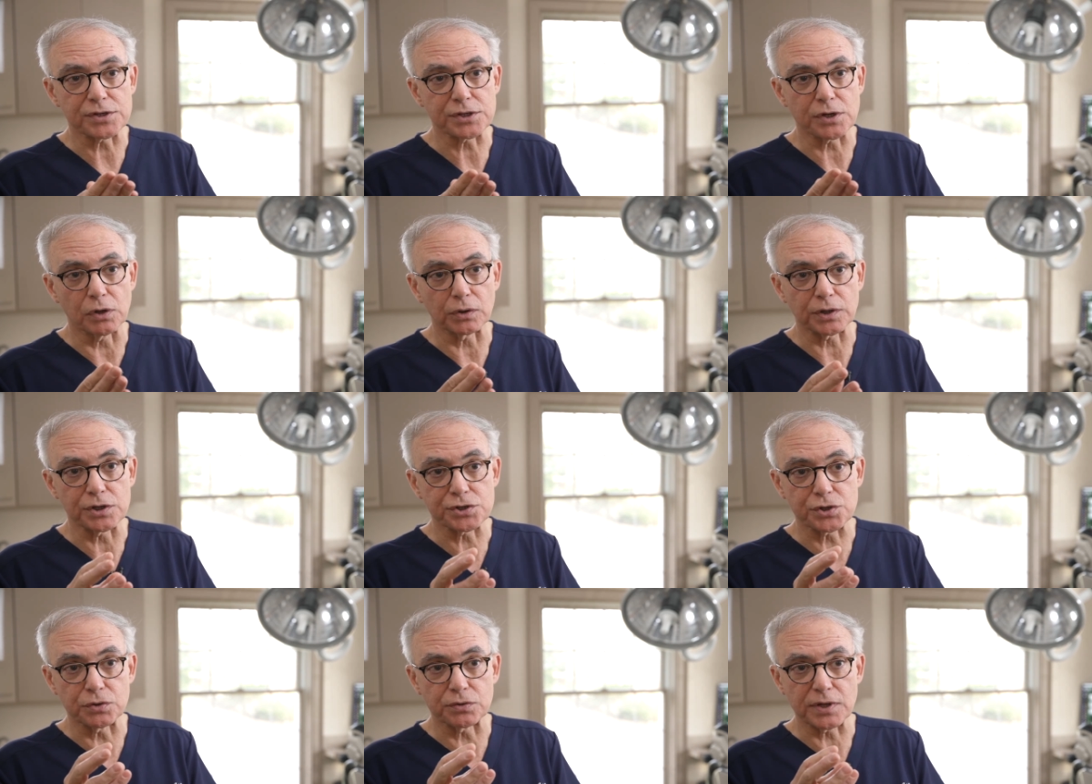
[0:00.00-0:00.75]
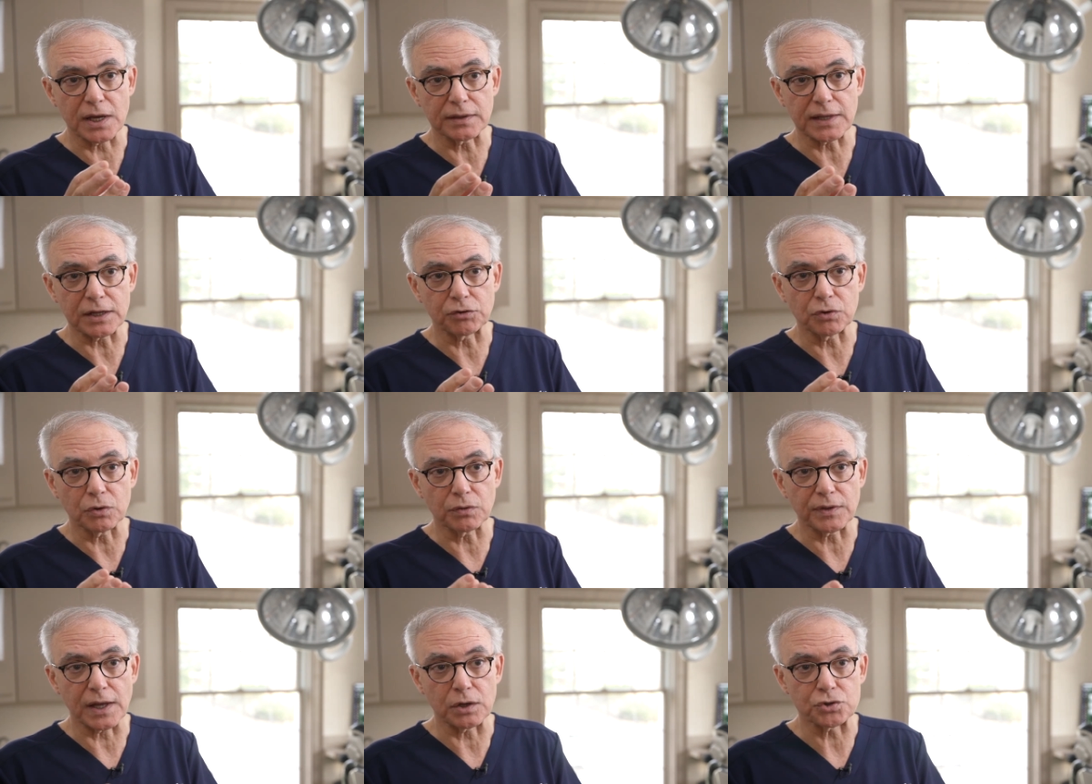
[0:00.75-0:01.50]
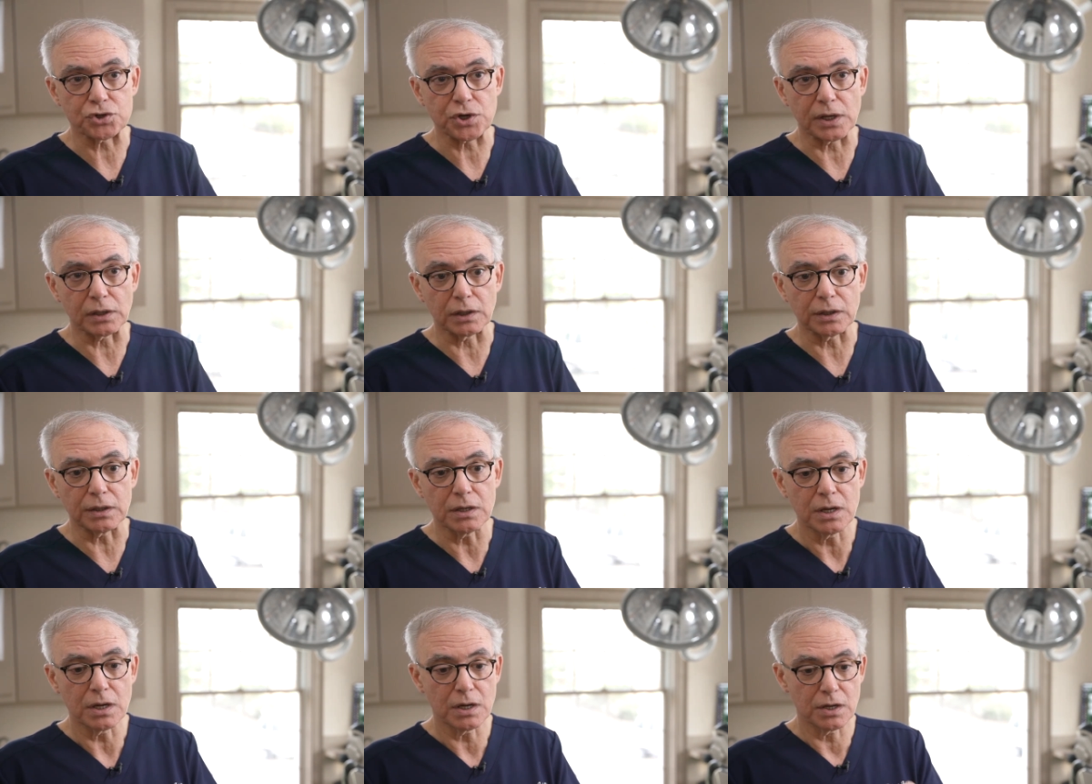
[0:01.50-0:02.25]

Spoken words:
sulcus, you take that tooth out gently.